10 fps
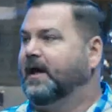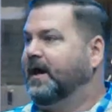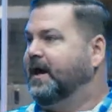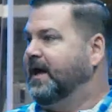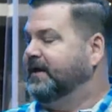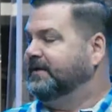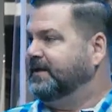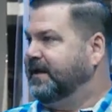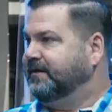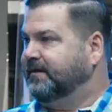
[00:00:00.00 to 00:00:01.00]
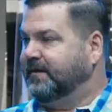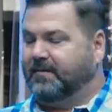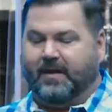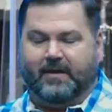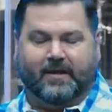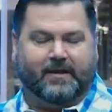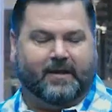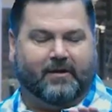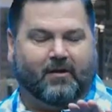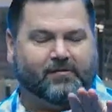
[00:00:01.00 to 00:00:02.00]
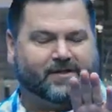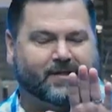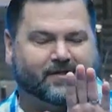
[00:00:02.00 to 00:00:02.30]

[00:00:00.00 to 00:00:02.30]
Uh, and, and, and, and all of a sudden,